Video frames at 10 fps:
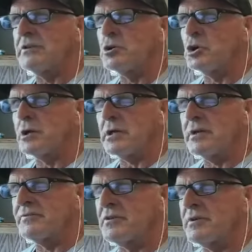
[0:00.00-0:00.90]

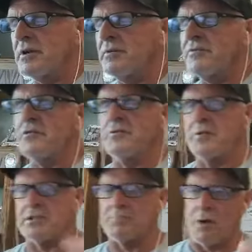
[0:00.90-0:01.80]
looking for
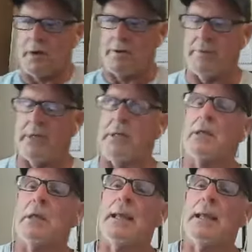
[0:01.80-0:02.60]
this part of it,